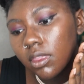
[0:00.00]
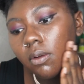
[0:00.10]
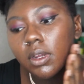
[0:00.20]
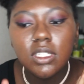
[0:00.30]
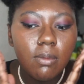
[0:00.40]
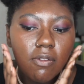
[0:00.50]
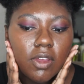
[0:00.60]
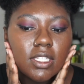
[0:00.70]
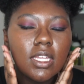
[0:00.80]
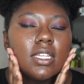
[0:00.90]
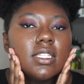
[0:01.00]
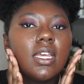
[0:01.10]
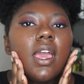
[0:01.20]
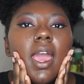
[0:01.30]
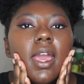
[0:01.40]
the rest of my face
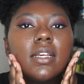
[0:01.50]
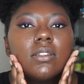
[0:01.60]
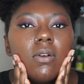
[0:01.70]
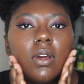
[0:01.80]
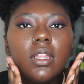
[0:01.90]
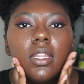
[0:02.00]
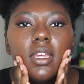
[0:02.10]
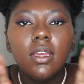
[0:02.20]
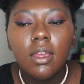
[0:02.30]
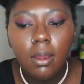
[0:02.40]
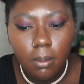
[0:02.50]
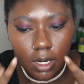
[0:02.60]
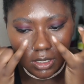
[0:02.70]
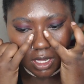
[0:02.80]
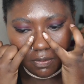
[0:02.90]
isn't as oily, but
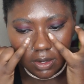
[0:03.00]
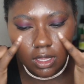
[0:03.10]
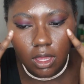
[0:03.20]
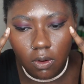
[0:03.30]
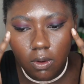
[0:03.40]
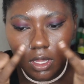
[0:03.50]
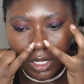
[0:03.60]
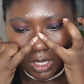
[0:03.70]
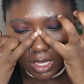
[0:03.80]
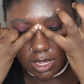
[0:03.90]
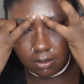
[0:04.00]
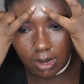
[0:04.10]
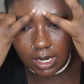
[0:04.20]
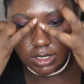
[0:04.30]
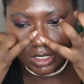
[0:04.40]
it's definitely oily in
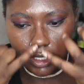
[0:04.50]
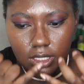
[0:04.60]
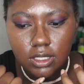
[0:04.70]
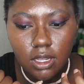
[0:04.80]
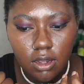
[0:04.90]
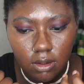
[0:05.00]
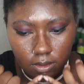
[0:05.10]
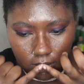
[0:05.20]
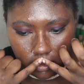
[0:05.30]
my T-zone.